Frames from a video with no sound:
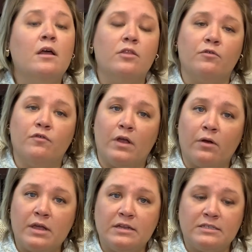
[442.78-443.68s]
They're
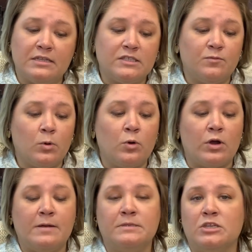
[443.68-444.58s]
very intensive
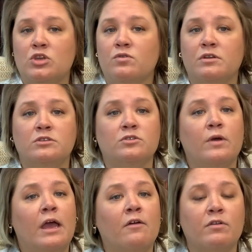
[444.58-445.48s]
programs, and you can do
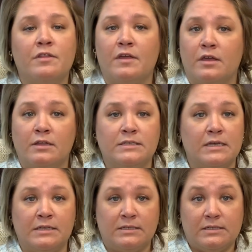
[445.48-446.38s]
everything.
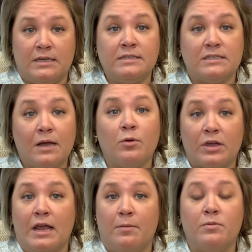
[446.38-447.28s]
It's summer
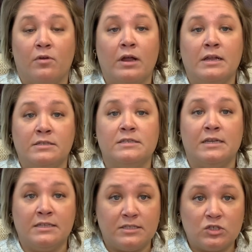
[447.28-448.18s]
camp, right?
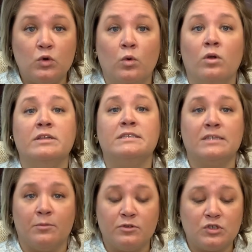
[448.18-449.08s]
It's school, it's
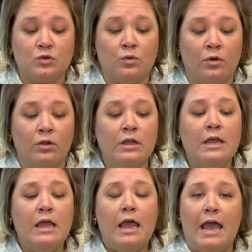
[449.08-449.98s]
summer school,
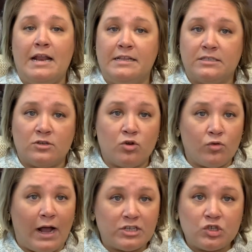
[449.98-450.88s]
and it's
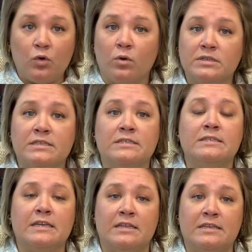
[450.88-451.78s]
crash courses
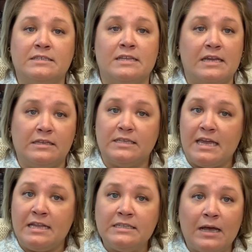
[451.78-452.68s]
in these things,
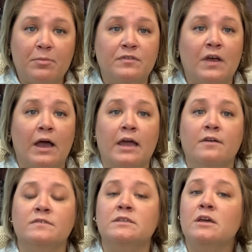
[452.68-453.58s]
in-depth
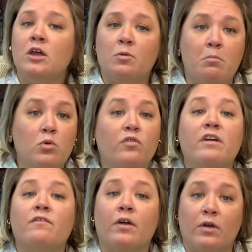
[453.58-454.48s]
dives,
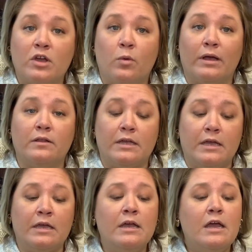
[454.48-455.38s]
moving very
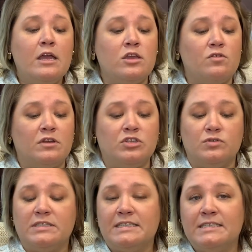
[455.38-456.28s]
quickly. You can do
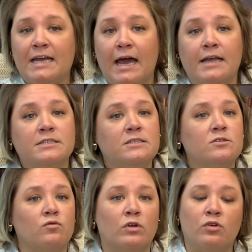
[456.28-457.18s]
stats,
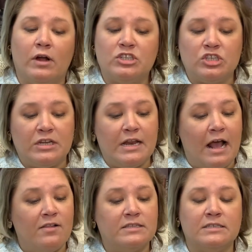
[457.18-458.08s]
regression
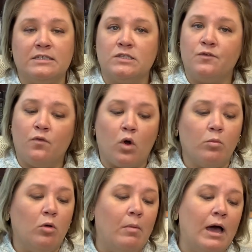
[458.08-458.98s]
analysis,
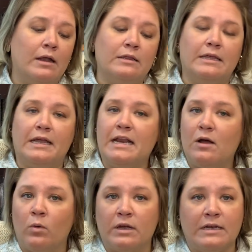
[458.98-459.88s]
formal modeling,
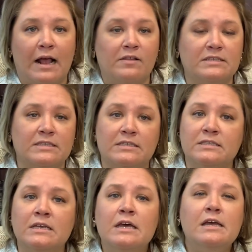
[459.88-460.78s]
network
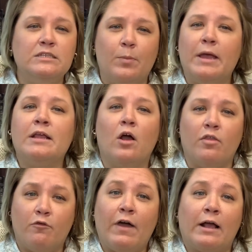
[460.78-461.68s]
analysis, depending on the
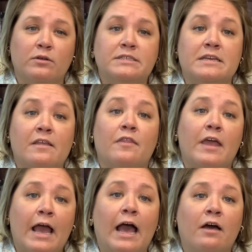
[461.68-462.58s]
faculty that they
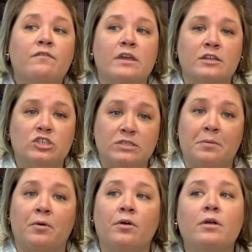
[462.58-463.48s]
have each
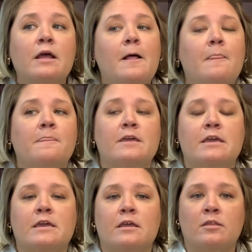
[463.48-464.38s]
summer.
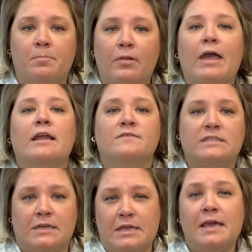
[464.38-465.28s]
The plan of
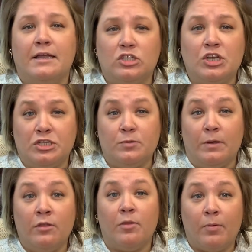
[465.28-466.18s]
study can change a
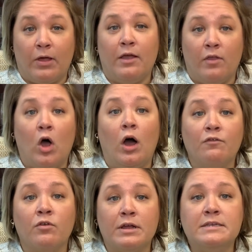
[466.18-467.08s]
bit. The
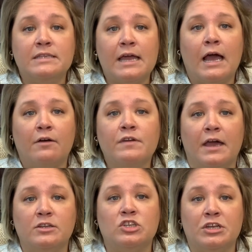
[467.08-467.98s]
offerings they have
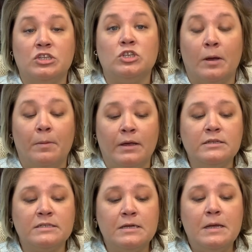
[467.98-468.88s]
can change a
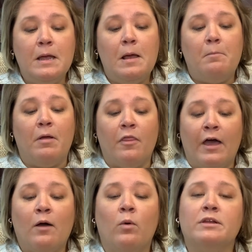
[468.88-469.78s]
bit, but
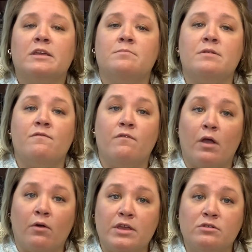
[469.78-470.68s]
that one can be
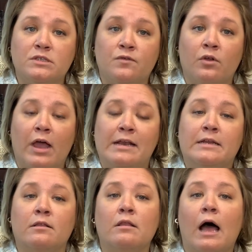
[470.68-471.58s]
very useful. And in
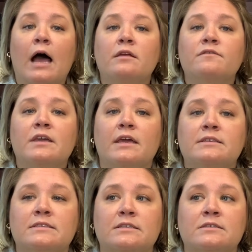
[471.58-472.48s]
a lot of
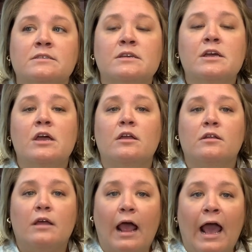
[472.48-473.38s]
cases,
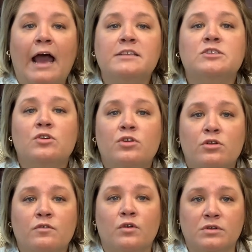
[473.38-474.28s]
ask your
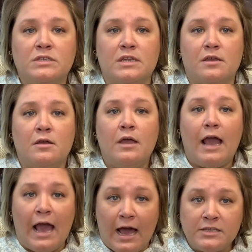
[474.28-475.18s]
university,
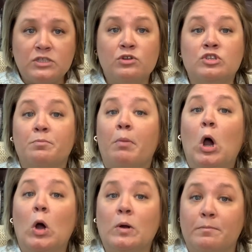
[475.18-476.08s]
ask your
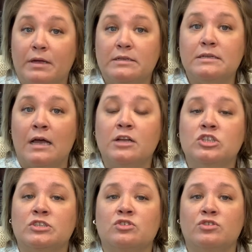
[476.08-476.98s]
department, not
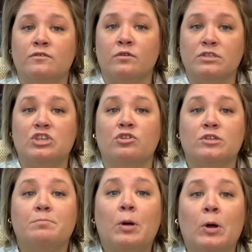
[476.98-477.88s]
just your university, your
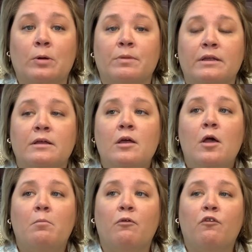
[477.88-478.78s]
department,
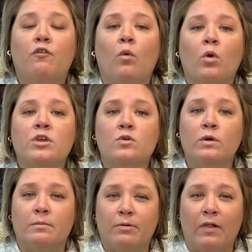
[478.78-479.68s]
before you would
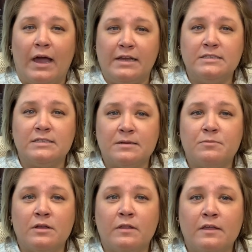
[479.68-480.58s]
apply to
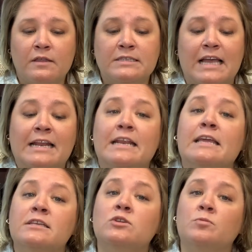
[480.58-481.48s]
something like this. And it
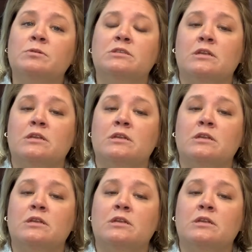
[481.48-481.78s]
is open to